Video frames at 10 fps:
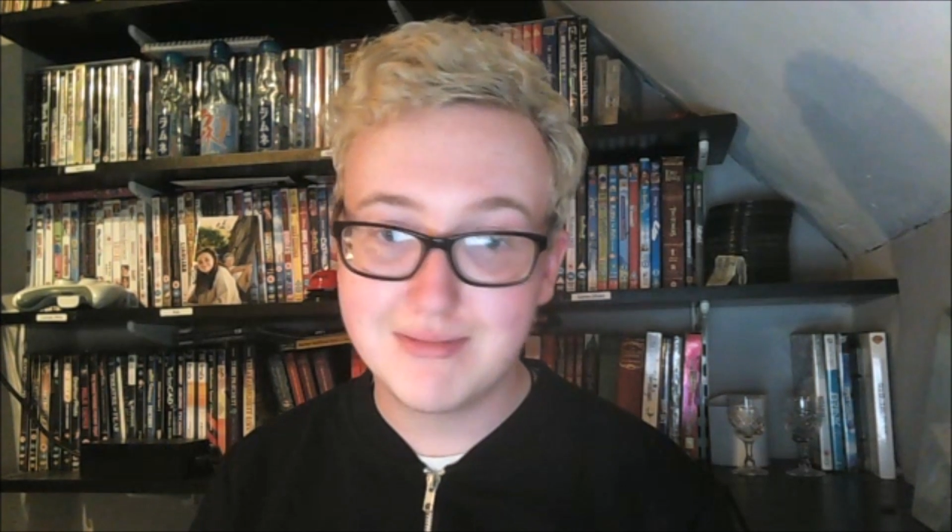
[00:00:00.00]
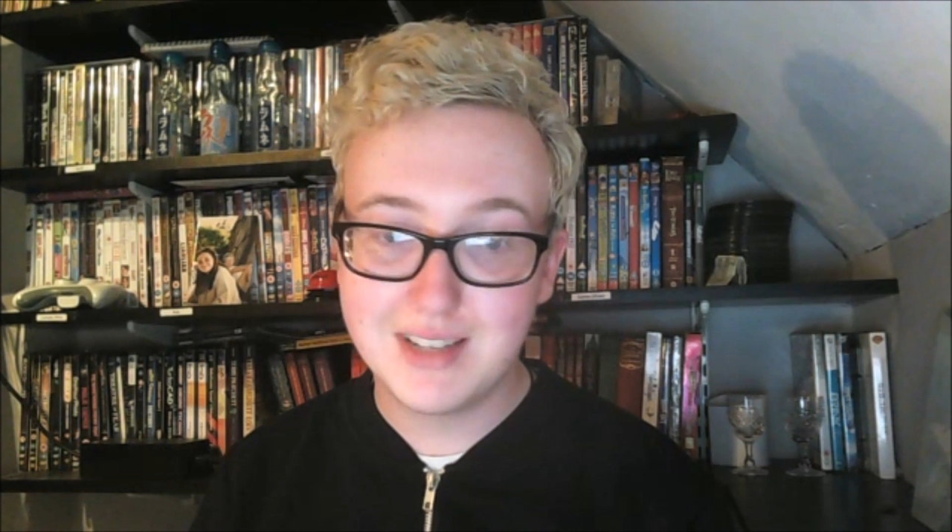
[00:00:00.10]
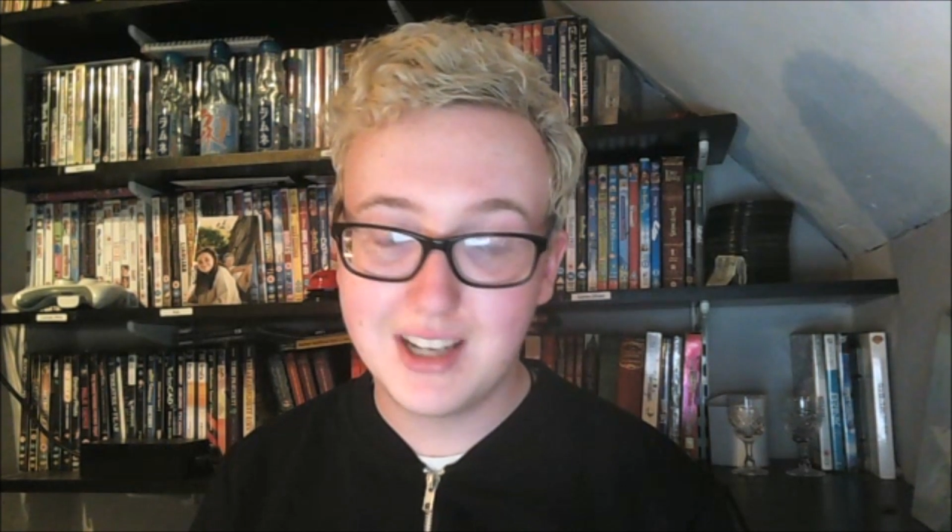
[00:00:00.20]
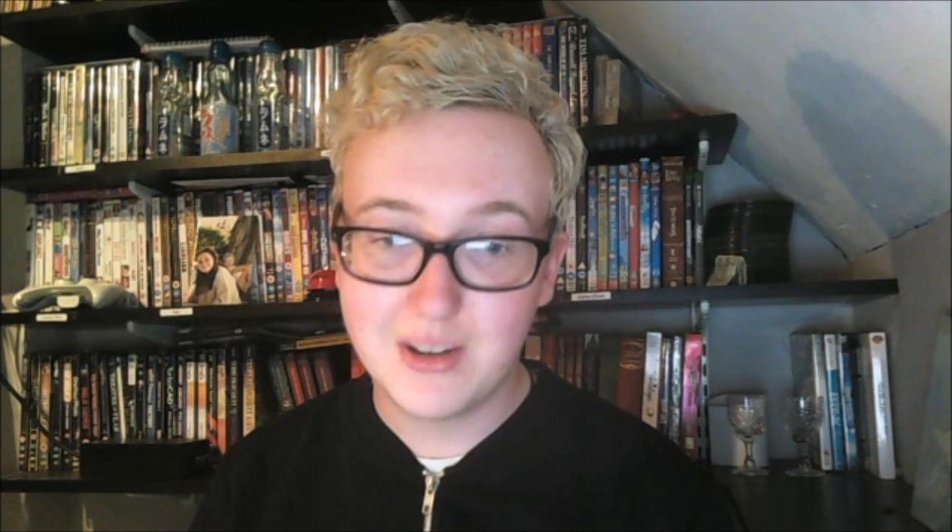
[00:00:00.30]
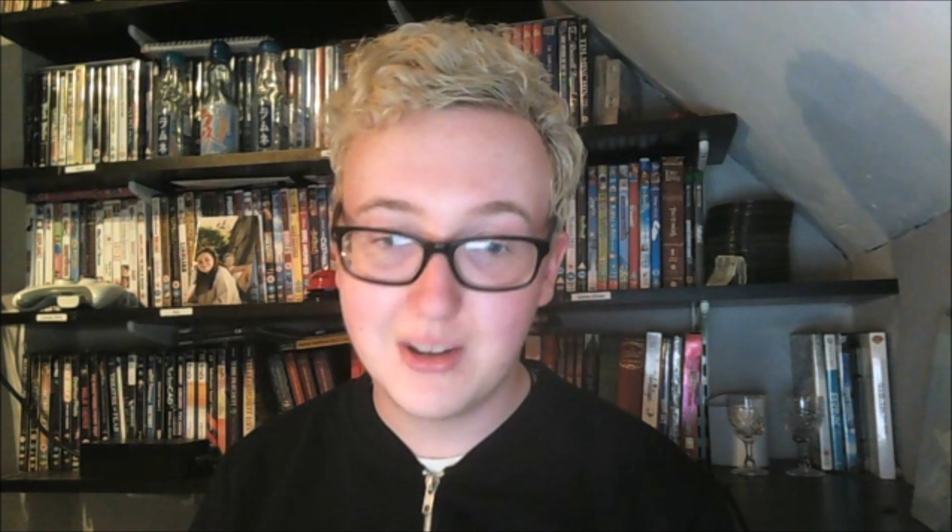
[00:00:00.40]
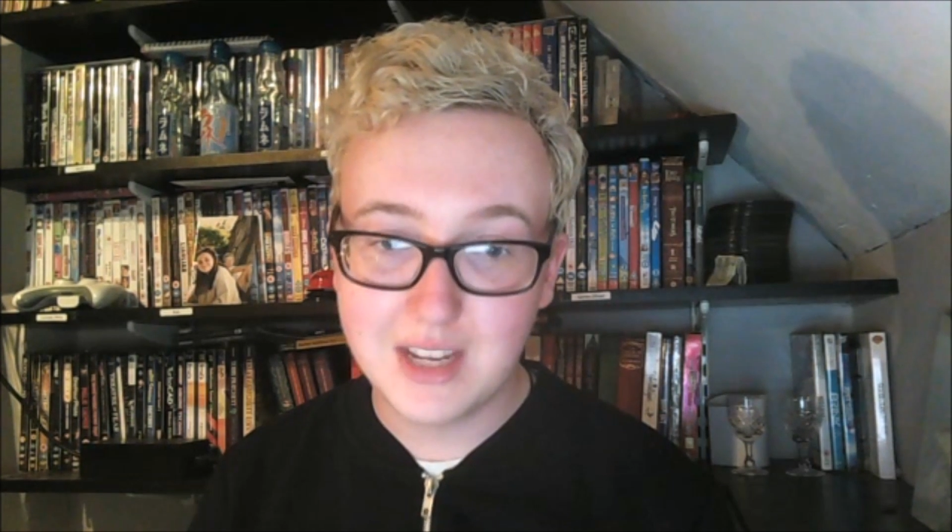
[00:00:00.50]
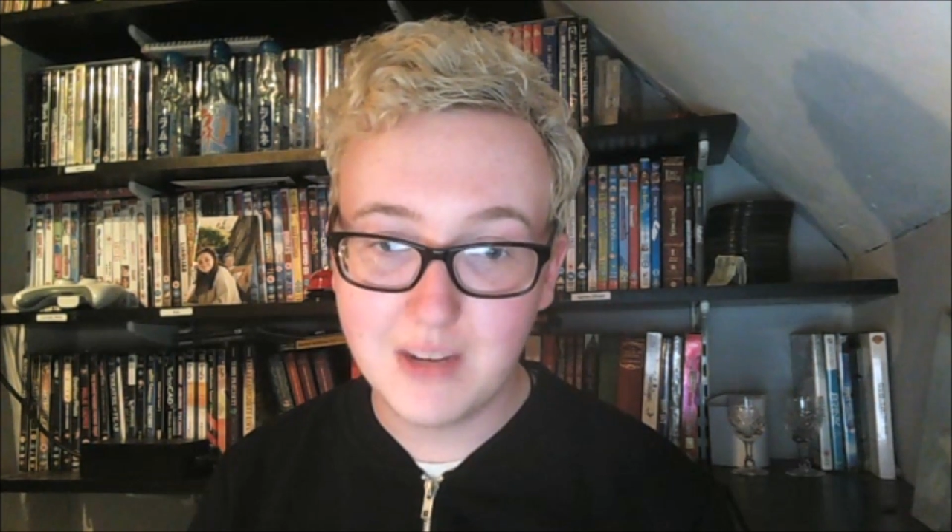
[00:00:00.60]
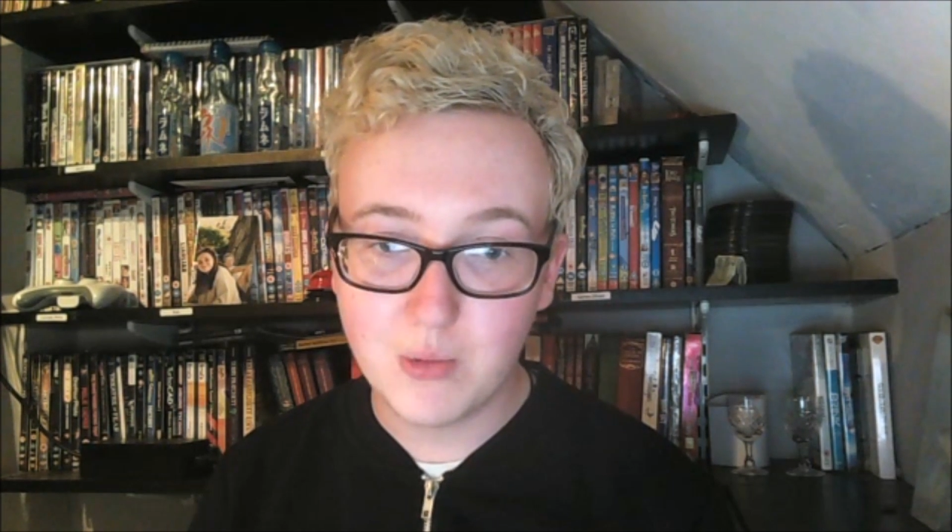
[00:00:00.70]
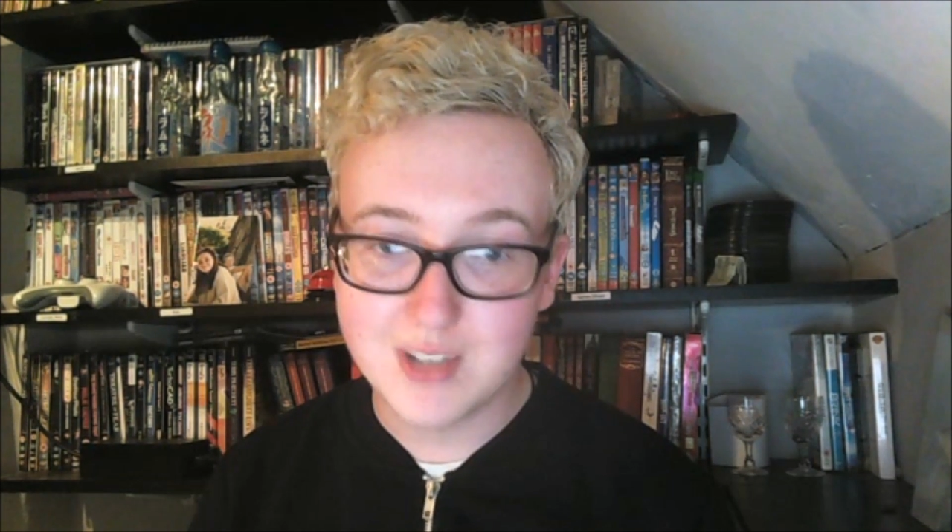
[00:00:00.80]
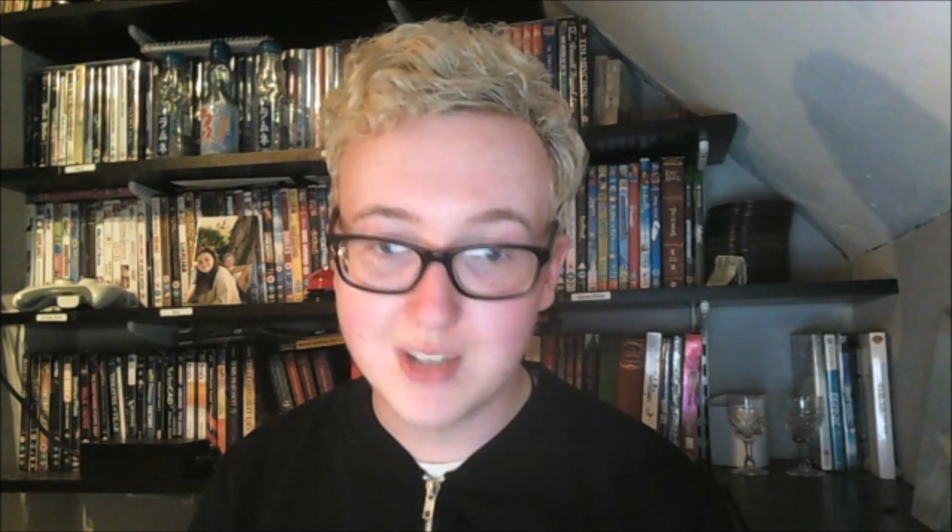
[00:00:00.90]
You know, they
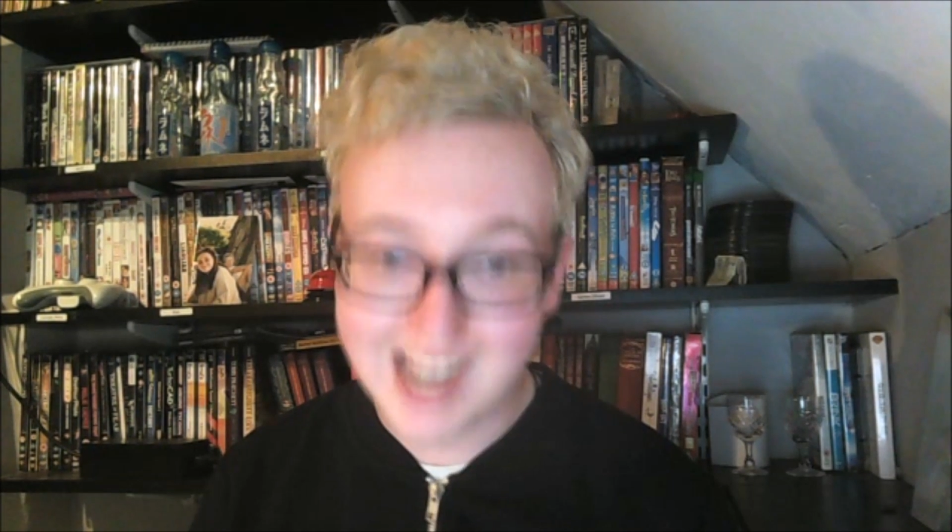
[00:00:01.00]
don't want a